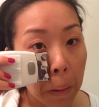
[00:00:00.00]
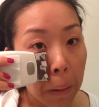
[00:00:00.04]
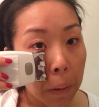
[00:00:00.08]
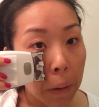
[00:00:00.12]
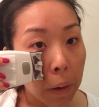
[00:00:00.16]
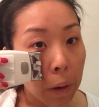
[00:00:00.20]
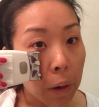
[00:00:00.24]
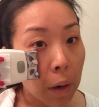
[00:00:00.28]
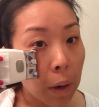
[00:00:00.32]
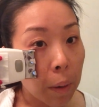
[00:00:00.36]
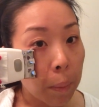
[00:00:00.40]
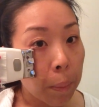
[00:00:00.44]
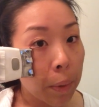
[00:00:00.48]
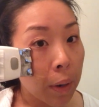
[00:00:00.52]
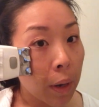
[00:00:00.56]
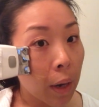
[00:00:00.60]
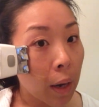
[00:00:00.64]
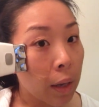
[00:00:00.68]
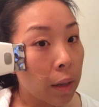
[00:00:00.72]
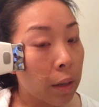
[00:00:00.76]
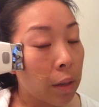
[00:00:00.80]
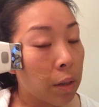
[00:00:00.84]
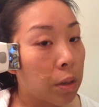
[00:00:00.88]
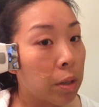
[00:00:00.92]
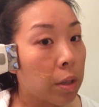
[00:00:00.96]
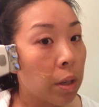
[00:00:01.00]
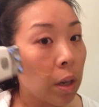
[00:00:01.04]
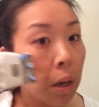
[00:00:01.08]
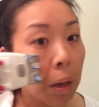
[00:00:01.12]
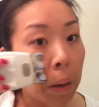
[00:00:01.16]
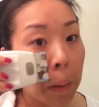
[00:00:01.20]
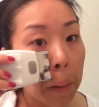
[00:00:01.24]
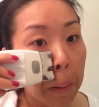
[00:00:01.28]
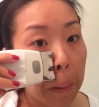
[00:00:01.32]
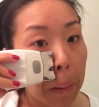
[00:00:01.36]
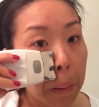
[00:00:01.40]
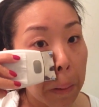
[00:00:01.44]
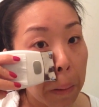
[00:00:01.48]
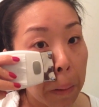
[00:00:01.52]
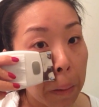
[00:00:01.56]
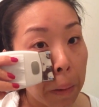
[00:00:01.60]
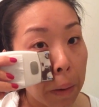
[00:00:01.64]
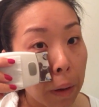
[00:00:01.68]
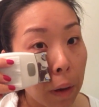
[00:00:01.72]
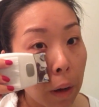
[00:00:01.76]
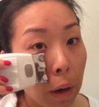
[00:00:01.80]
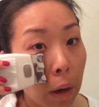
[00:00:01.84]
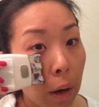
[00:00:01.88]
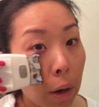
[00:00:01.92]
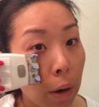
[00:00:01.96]
I'm going to apply the gel
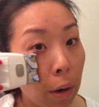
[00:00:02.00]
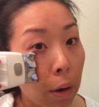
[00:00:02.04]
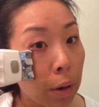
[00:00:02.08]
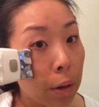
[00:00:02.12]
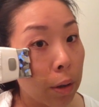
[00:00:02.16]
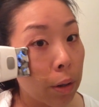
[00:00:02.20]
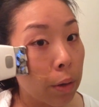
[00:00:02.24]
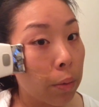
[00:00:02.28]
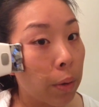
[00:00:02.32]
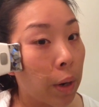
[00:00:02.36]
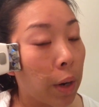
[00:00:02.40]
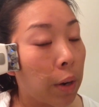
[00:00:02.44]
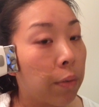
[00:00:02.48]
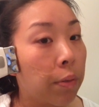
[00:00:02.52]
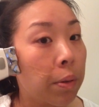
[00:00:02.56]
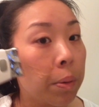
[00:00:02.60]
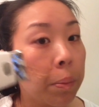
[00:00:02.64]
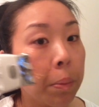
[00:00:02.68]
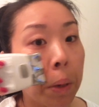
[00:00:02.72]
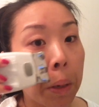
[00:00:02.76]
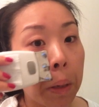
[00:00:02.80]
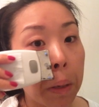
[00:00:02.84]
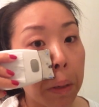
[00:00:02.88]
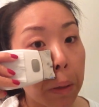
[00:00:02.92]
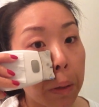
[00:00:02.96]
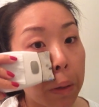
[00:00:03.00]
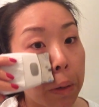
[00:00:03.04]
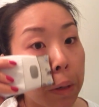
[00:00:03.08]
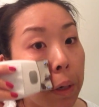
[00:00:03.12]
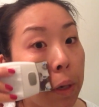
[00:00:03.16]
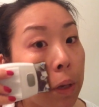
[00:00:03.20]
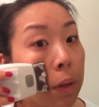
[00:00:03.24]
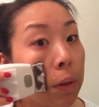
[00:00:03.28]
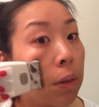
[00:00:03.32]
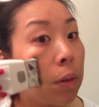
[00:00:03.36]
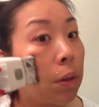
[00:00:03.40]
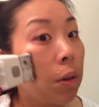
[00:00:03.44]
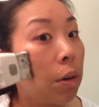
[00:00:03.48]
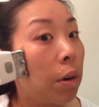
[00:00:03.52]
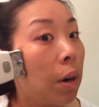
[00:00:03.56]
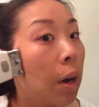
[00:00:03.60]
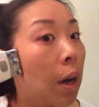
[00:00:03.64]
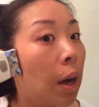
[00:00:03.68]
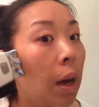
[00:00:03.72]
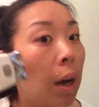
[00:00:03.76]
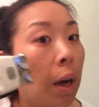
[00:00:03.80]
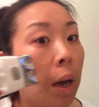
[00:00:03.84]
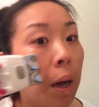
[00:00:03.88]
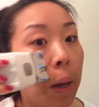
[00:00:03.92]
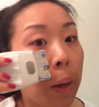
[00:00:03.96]
all the way from underneath your
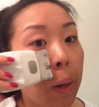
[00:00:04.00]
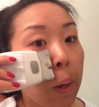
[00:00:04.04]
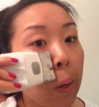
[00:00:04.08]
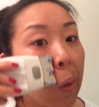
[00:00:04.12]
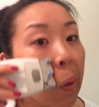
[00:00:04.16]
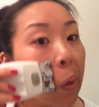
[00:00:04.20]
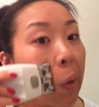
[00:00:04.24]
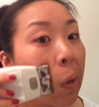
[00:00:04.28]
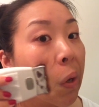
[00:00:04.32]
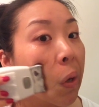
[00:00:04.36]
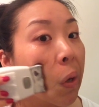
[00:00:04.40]
eye,